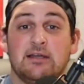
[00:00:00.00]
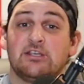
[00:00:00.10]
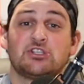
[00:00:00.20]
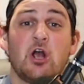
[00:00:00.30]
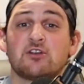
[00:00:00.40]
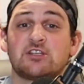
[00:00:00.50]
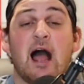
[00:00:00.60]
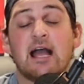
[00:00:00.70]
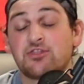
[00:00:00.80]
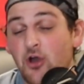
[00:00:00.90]
you saw,
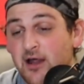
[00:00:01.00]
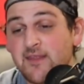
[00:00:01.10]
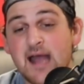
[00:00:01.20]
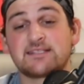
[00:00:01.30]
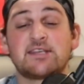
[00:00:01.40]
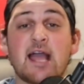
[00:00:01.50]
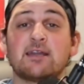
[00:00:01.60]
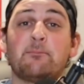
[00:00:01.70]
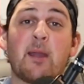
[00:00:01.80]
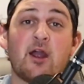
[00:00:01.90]
I thought in that
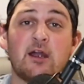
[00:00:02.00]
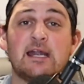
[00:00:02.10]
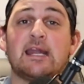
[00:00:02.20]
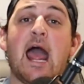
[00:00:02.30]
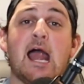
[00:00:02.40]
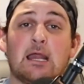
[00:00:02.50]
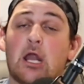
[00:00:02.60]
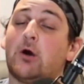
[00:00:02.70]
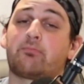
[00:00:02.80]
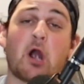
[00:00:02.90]
second period you had a
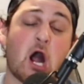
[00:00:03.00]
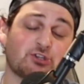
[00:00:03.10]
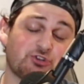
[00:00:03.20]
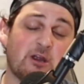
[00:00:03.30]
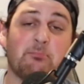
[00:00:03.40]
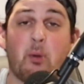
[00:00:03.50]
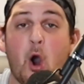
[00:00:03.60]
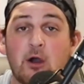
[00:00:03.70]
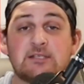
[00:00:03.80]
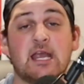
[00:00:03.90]
little Broad Street
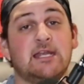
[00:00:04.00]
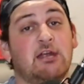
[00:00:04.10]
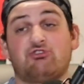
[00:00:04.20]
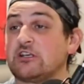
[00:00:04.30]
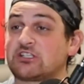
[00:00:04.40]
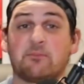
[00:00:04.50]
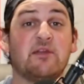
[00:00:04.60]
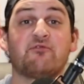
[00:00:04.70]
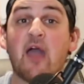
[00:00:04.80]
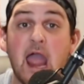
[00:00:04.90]
Bullies in you. Just to
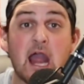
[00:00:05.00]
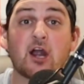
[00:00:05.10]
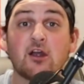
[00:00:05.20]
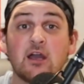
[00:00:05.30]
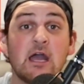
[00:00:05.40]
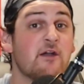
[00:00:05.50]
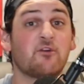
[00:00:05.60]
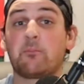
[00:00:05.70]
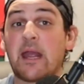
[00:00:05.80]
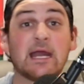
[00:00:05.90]
be fair,
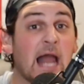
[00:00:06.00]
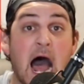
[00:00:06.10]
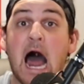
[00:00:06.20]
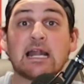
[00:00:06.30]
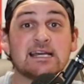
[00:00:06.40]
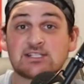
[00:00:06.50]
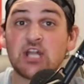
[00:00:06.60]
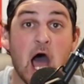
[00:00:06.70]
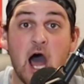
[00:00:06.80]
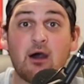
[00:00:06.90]
for being honest,
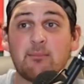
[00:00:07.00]
no.